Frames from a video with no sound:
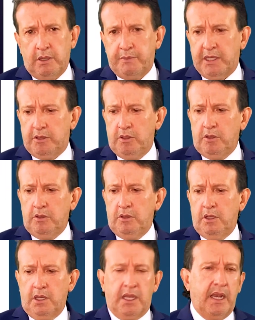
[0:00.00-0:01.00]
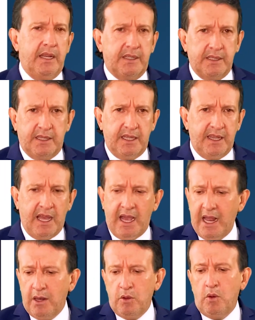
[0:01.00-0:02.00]
and that something, or the
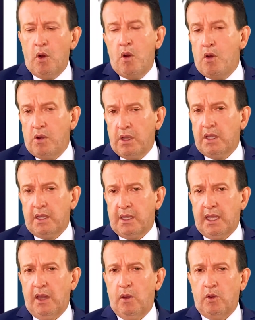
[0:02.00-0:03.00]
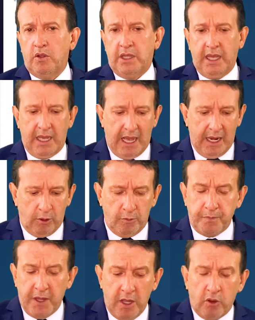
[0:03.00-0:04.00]
eye, has something then already
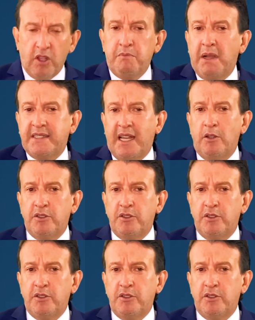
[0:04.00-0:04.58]
based on that.